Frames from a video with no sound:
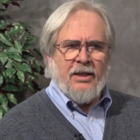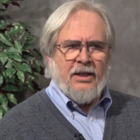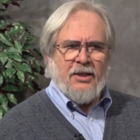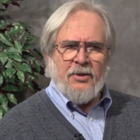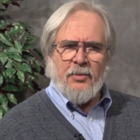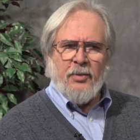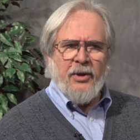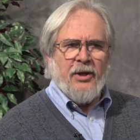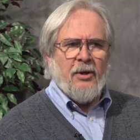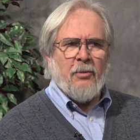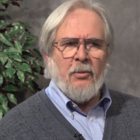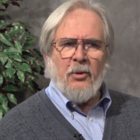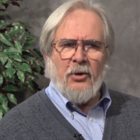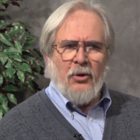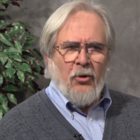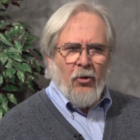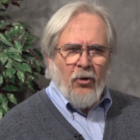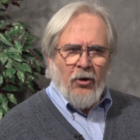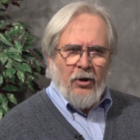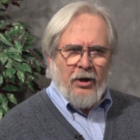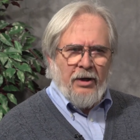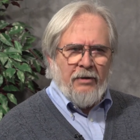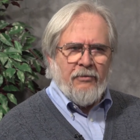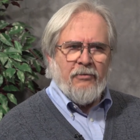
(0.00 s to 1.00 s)
it's been a
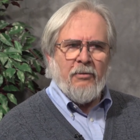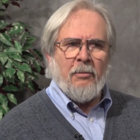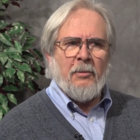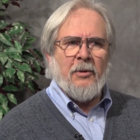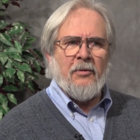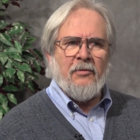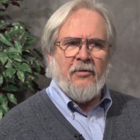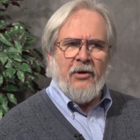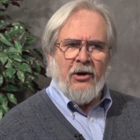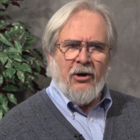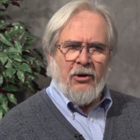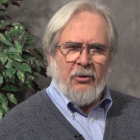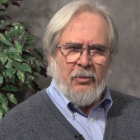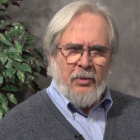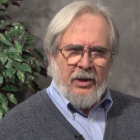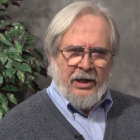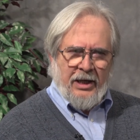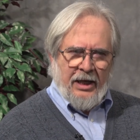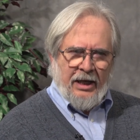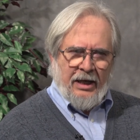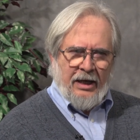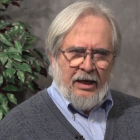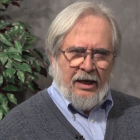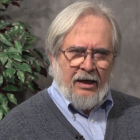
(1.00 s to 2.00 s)
minority from the very
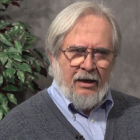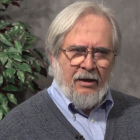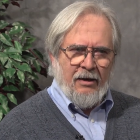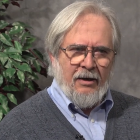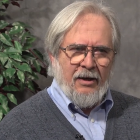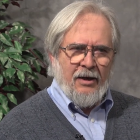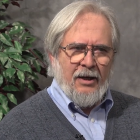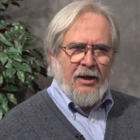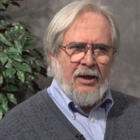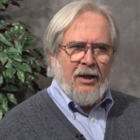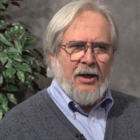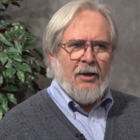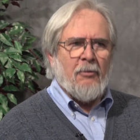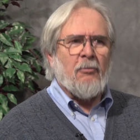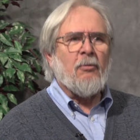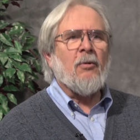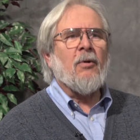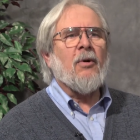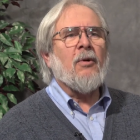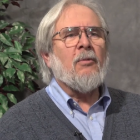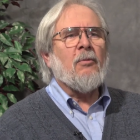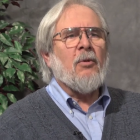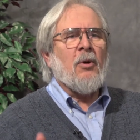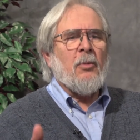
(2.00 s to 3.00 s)
beginning.
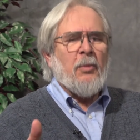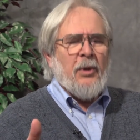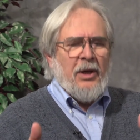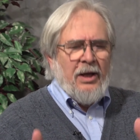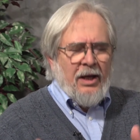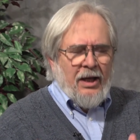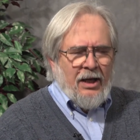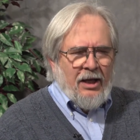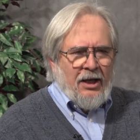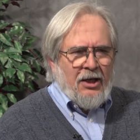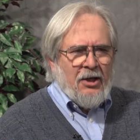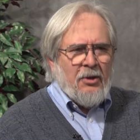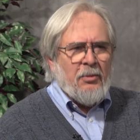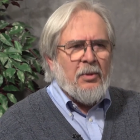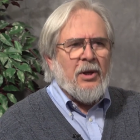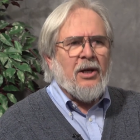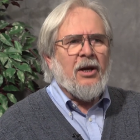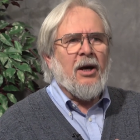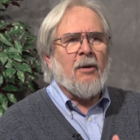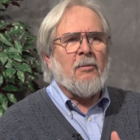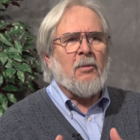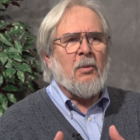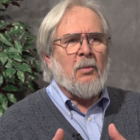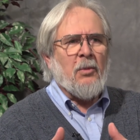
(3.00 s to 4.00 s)
We're beginning to
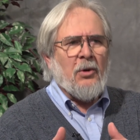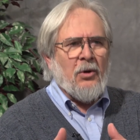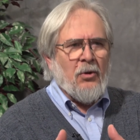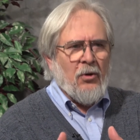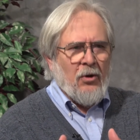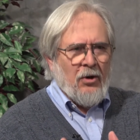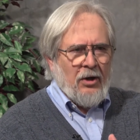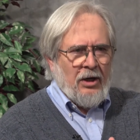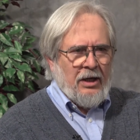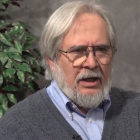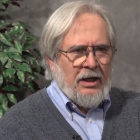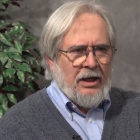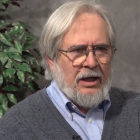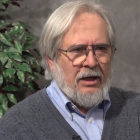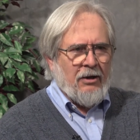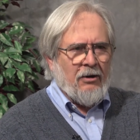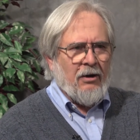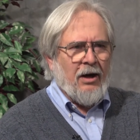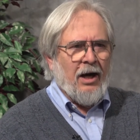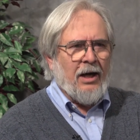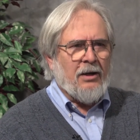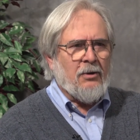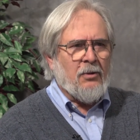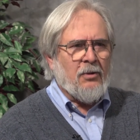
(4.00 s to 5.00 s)
become a minority
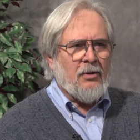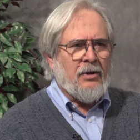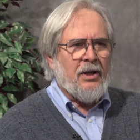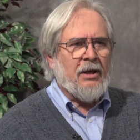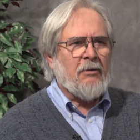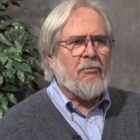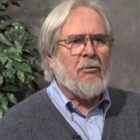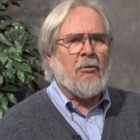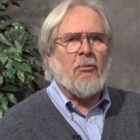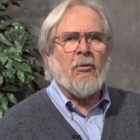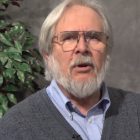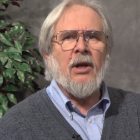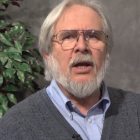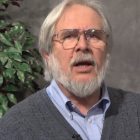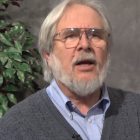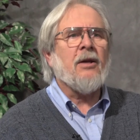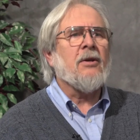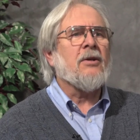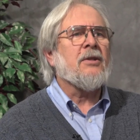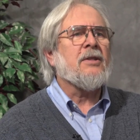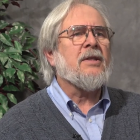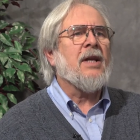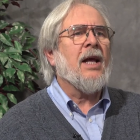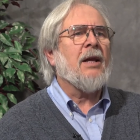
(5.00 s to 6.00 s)
here. I don't think we really
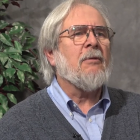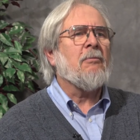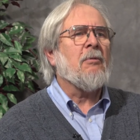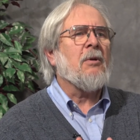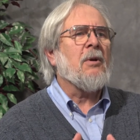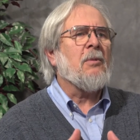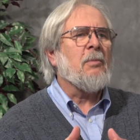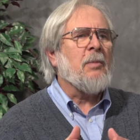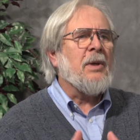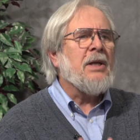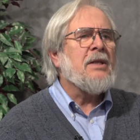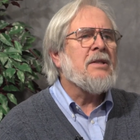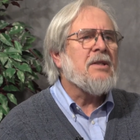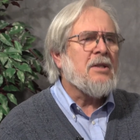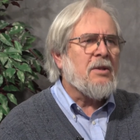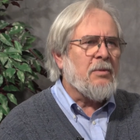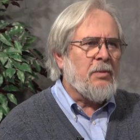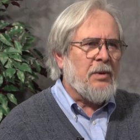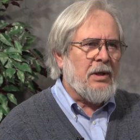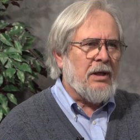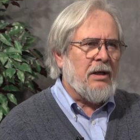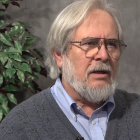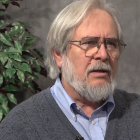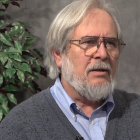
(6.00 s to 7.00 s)
understand what it means to
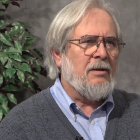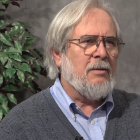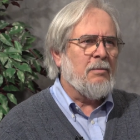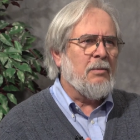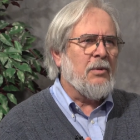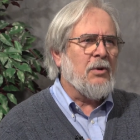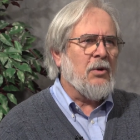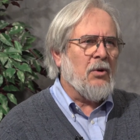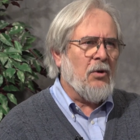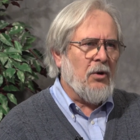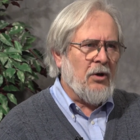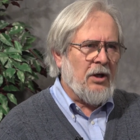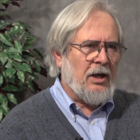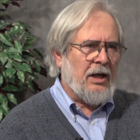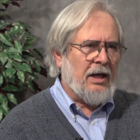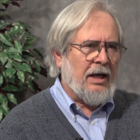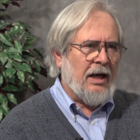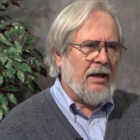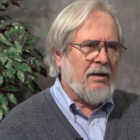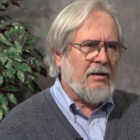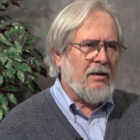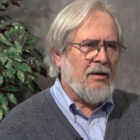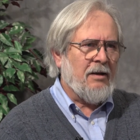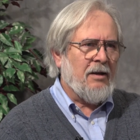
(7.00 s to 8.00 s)
be a minority
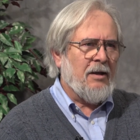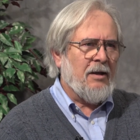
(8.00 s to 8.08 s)
yet.